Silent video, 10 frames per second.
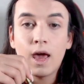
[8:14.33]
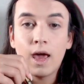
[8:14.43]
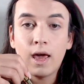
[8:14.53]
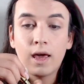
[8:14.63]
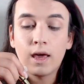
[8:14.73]

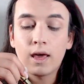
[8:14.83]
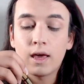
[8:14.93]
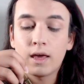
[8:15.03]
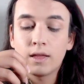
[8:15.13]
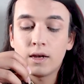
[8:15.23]

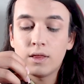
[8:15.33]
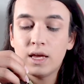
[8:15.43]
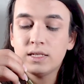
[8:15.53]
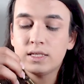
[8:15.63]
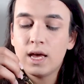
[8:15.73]
And
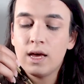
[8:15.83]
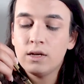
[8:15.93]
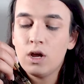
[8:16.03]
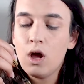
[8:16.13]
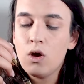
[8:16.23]
they
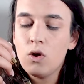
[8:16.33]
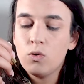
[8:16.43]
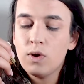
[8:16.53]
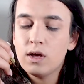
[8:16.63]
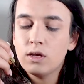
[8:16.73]
said, oh,
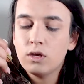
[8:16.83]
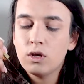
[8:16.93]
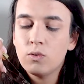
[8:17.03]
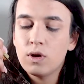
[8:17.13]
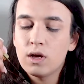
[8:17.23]
well, you
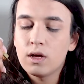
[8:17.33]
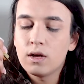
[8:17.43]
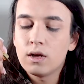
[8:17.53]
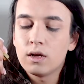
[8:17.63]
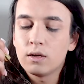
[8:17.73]
know what,
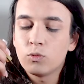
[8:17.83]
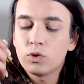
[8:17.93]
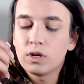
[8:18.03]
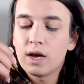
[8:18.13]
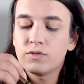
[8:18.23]
we
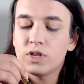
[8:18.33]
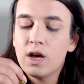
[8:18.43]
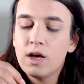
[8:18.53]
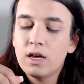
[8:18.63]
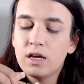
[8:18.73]
don't have
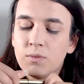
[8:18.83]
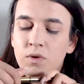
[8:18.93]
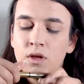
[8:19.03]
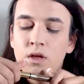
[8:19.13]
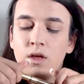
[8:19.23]
time.
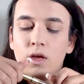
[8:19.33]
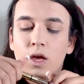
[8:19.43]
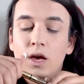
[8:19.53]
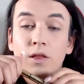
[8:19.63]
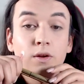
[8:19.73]

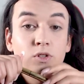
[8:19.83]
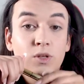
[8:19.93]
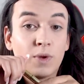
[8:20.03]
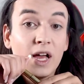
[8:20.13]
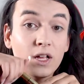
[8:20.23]
There was
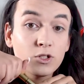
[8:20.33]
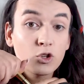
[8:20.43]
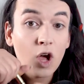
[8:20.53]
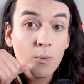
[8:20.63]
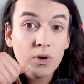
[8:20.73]
someone else who
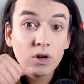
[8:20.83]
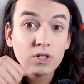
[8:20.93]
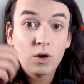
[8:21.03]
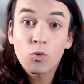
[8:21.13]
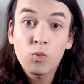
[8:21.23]
got
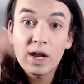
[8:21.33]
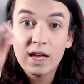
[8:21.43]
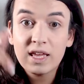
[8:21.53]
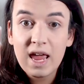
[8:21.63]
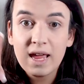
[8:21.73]
booked. When I
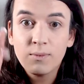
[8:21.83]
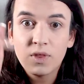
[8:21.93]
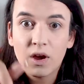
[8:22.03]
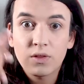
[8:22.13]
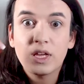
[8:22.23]
came
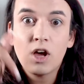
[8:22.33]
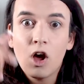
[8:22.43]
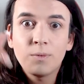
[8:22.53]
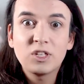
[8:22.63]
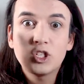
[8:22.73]
there, they
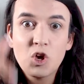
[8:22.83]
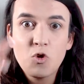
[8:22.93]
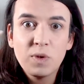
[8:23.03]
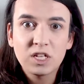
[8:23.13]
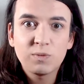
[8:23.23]
called me 2
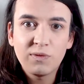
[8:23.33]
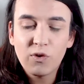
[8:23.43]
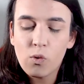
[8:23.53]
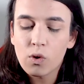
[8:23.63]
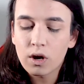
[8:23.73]
minutes
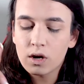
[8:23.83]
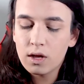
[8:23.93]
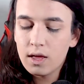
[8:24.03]
before.